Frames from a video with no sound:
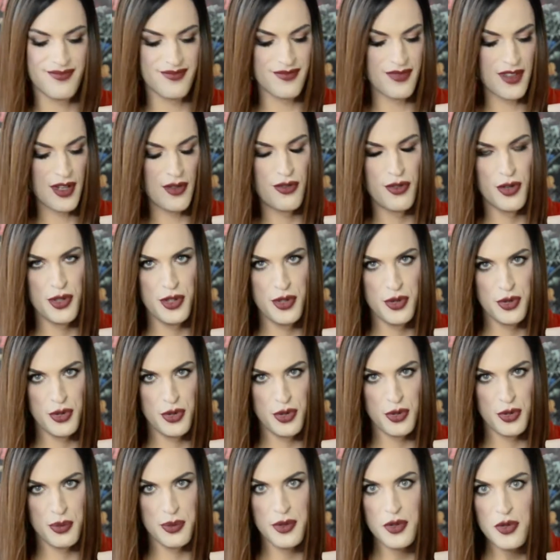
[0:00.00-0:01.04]
for
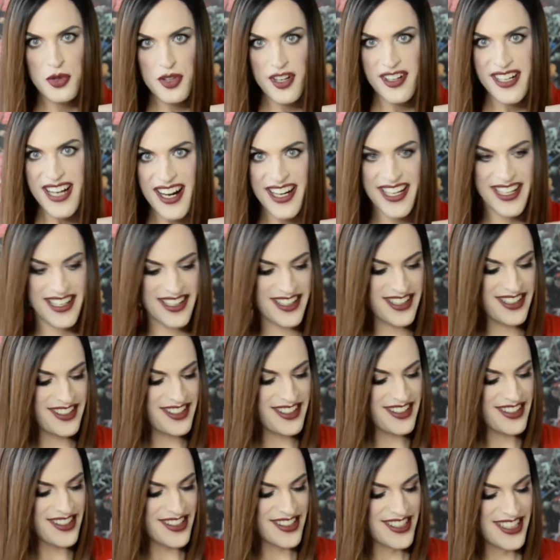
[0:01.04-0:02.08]
YouTube user
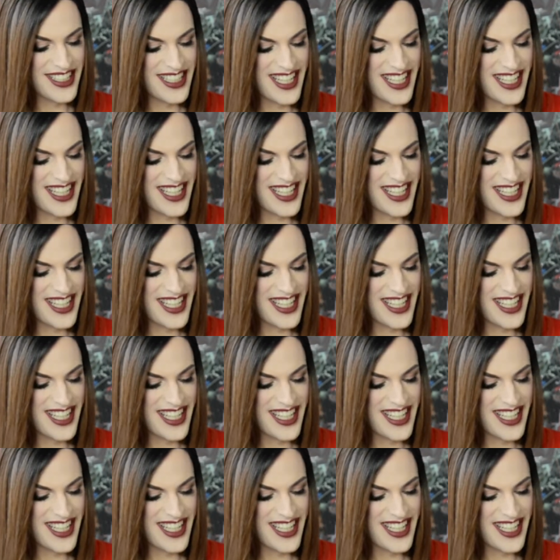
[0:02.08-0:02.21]
guidelines,